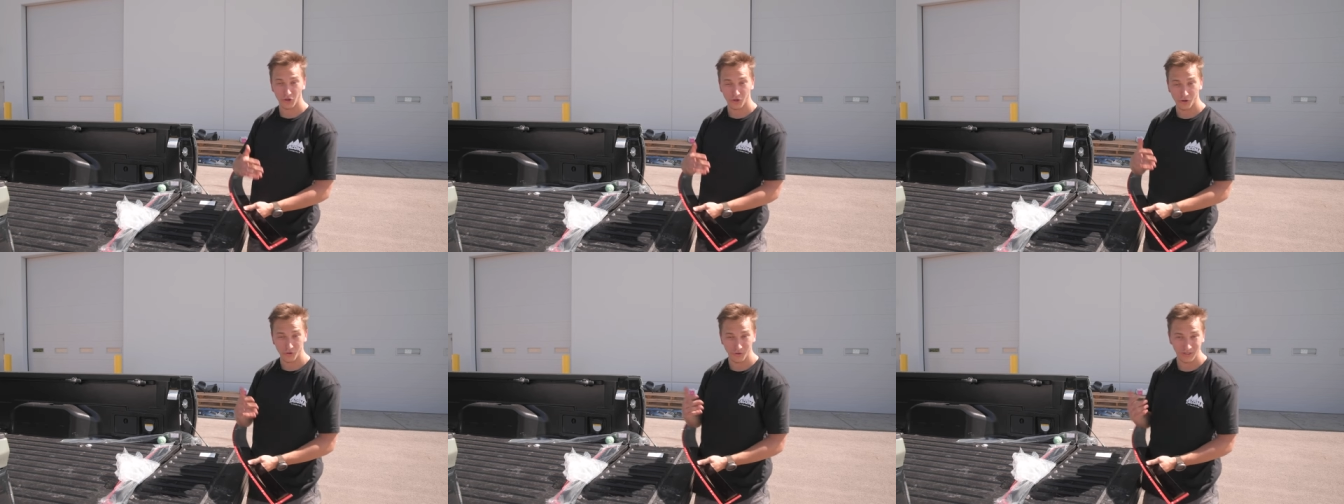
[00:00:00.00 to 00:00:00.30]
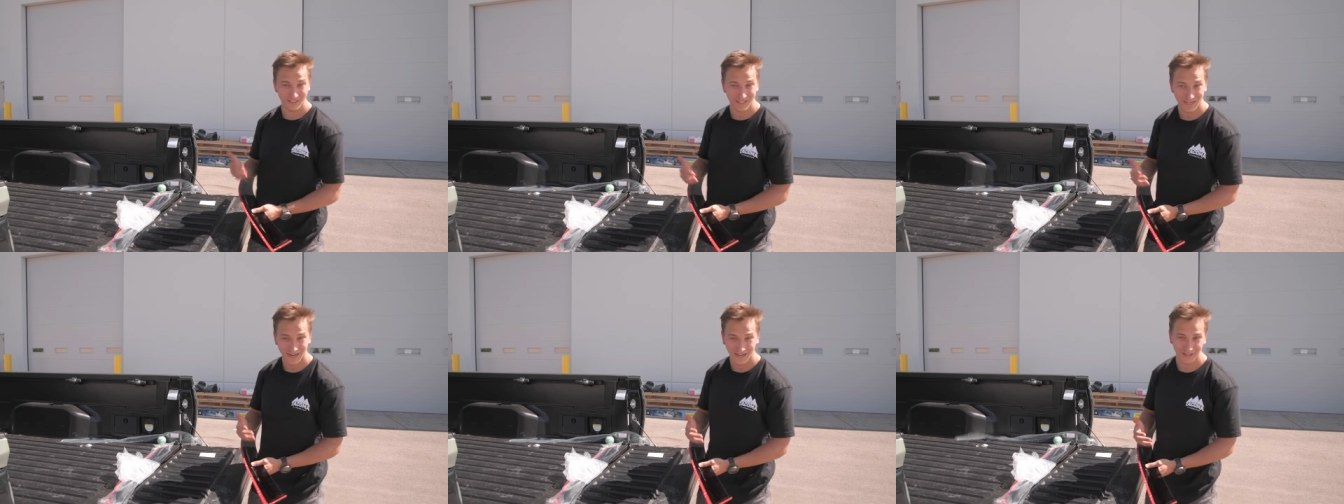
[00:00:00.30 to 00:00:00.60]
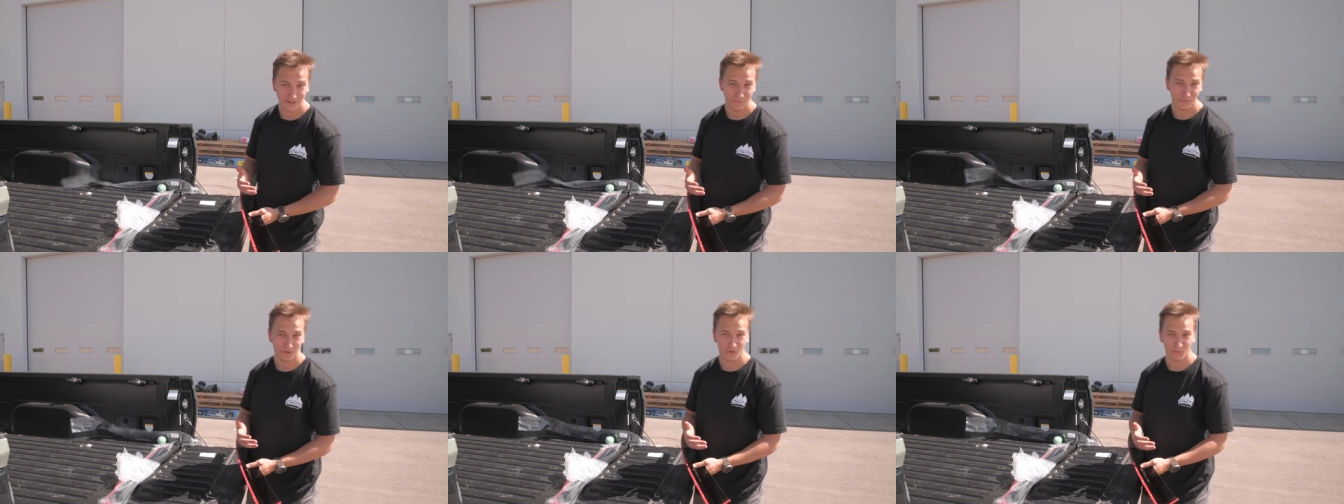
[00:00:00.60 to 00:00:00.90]
show you
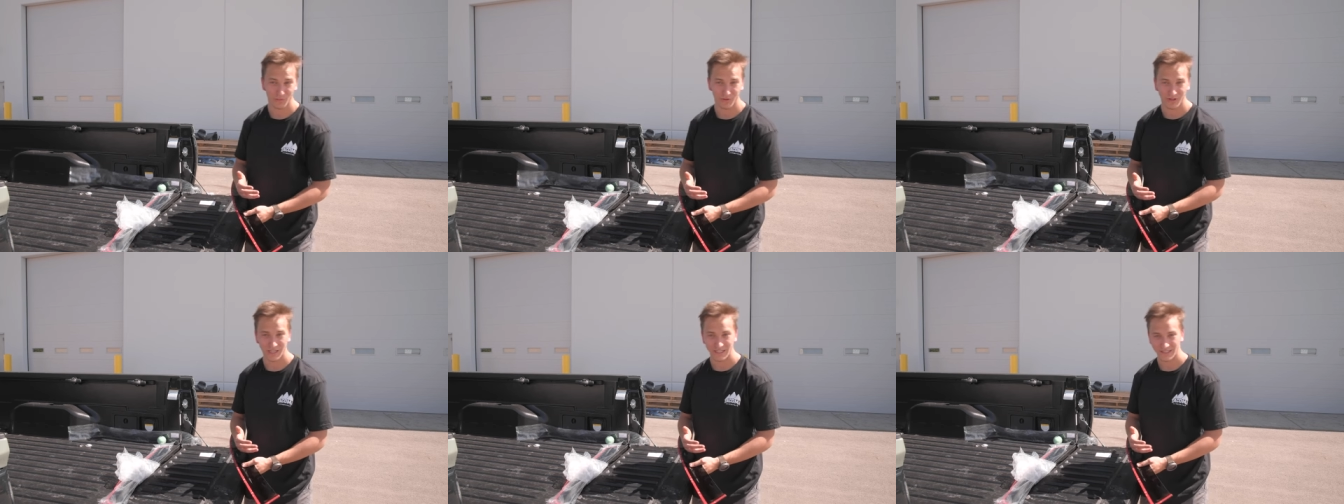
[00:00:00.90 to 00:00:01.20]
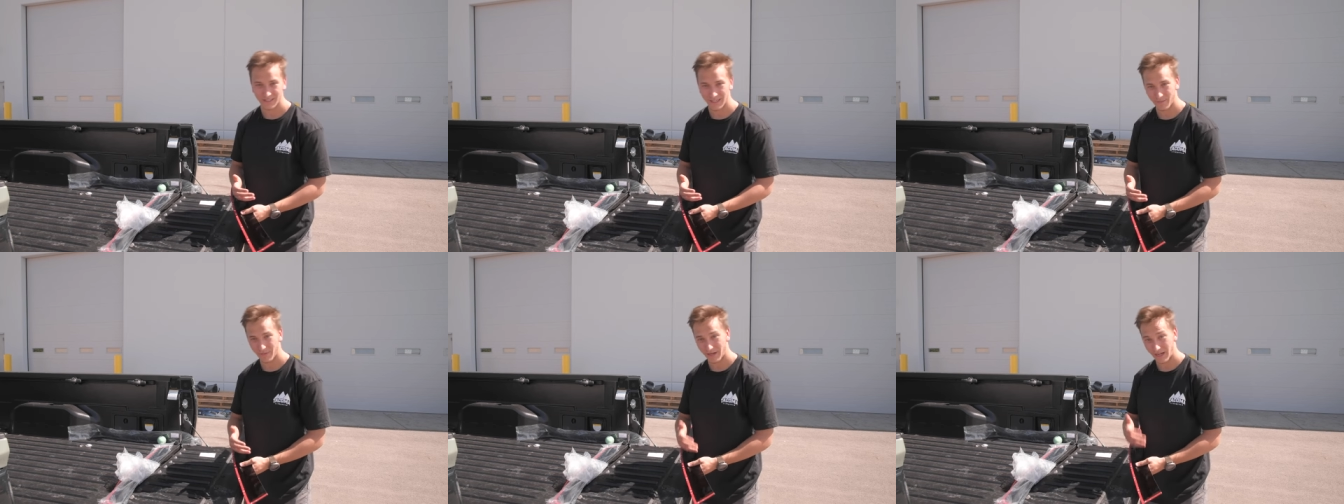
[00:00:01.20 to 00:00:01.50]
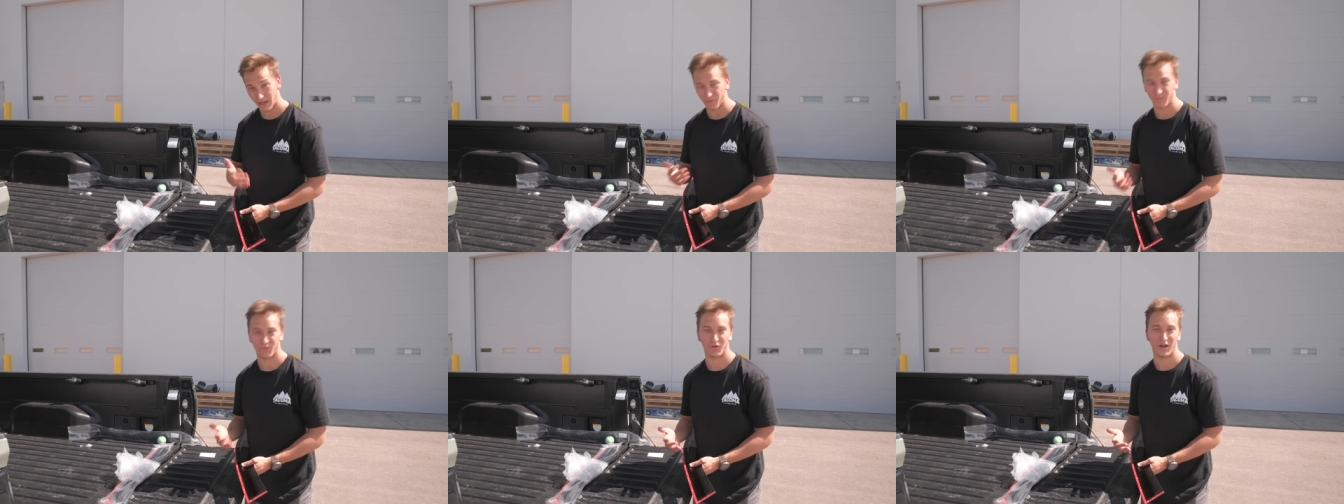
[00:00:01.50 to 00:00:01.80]
exactly where to place them and
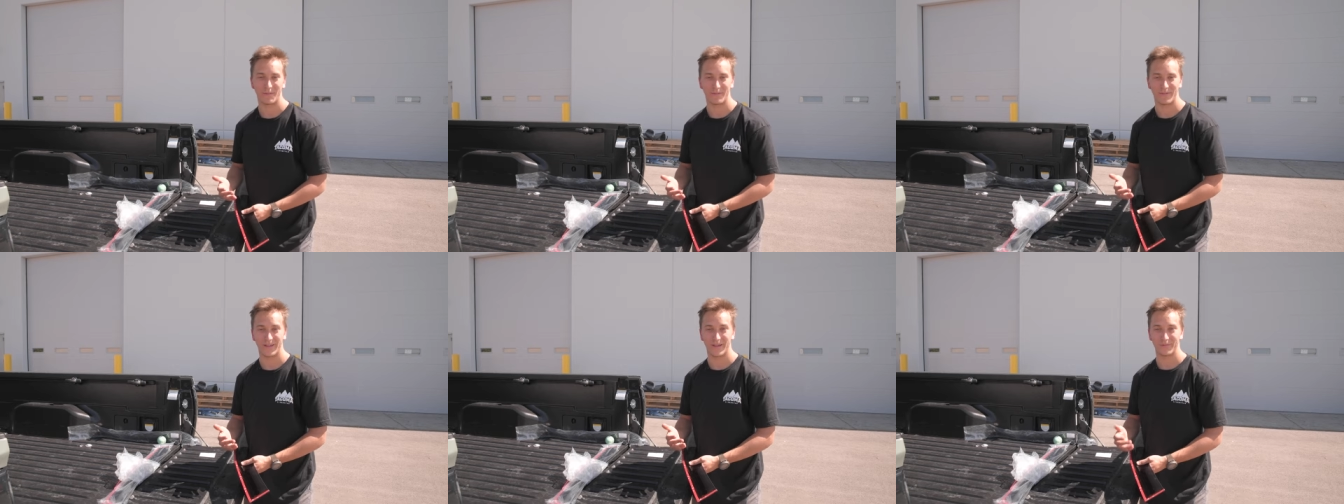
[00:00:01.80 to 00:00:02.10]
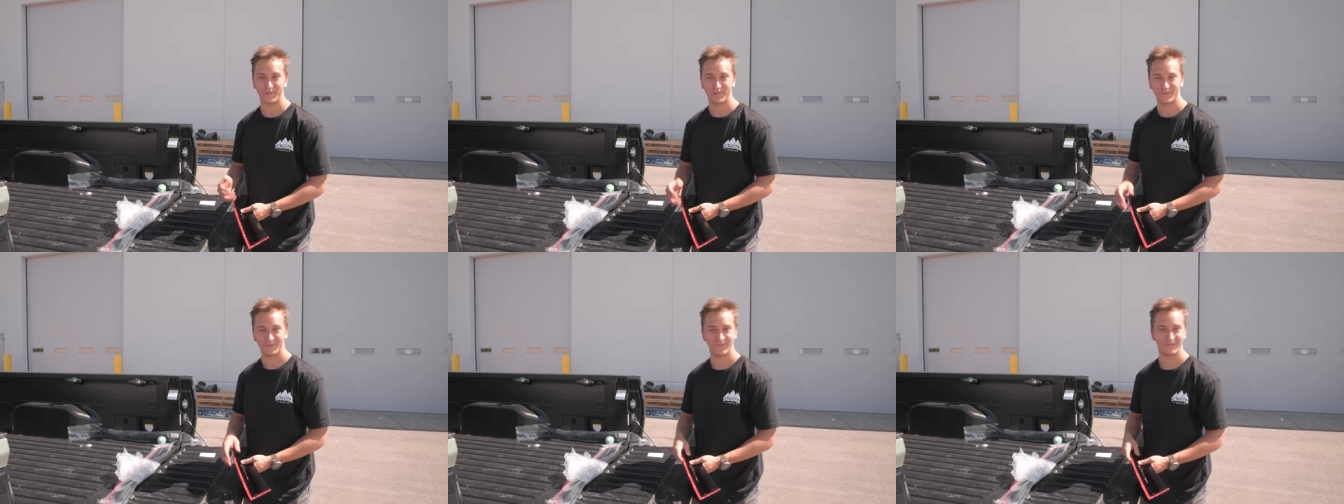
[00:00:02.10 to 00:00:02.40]
how to prep them.